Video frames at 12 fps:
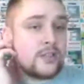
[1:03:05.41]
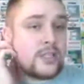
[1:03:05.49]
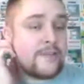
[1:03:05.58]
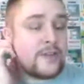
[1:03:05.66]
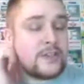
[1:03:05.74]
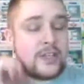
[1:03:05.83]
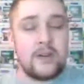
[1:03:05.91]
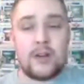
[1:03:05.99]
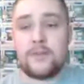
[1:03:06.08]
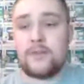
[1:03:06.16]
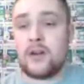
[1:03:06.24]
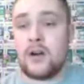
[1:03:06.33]
So definitely stick
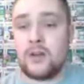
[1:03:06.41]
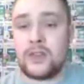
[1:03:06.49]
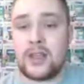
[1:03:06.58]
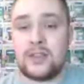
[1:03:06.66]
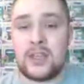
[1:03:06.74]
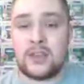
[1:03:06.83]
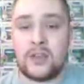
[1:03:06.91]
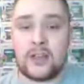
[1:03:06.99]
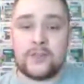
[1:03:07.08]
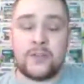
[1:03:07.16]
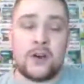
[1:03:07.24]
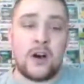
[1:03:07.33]
around for all that. Thank
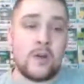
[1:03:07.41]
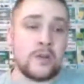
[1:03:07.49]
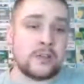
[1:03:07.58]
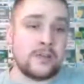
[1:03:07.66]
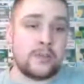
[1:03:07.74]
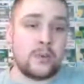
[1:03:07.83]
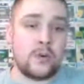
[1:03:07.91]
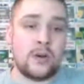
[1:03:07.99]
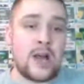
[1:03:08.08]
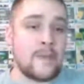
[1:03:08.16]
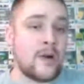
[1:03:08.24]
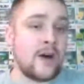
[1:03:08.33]
you guys for all the
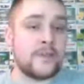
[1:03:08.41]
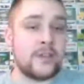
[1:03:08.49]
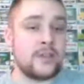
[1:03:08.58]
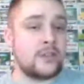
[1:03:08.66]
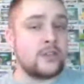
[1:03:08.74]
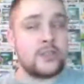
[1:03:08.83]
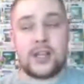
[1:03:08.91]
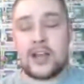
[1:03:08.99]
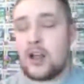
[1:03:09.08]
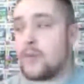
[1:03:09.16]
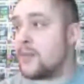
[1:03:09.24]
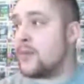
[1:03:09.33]
support. I'm off to check
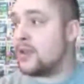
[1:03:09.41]
out my